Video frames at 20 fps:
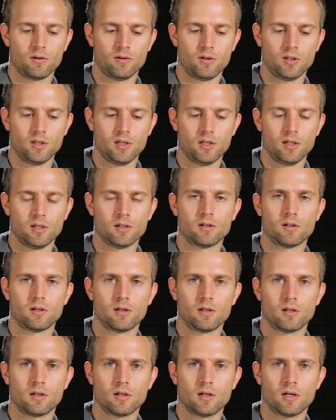the
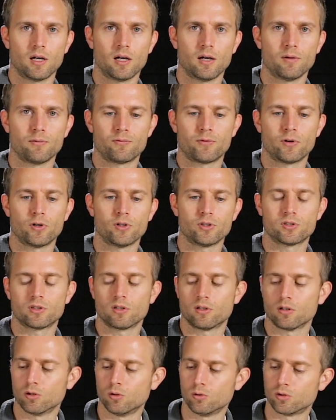
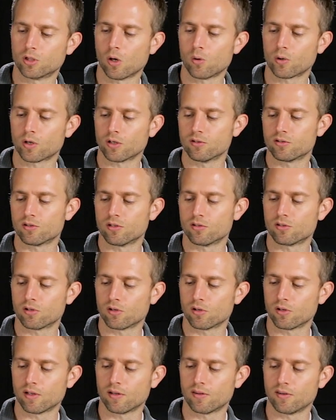first loot token since
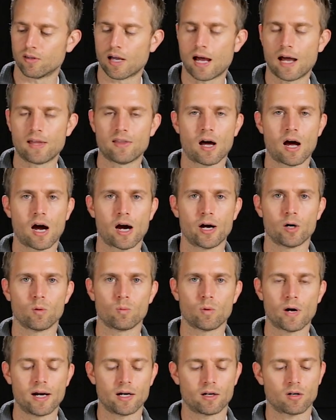they had the higher
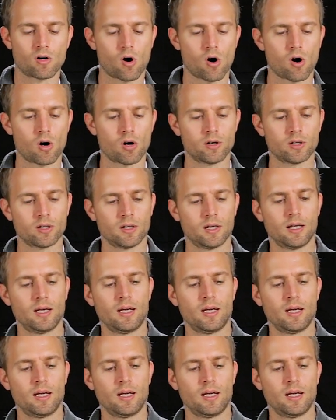rank card,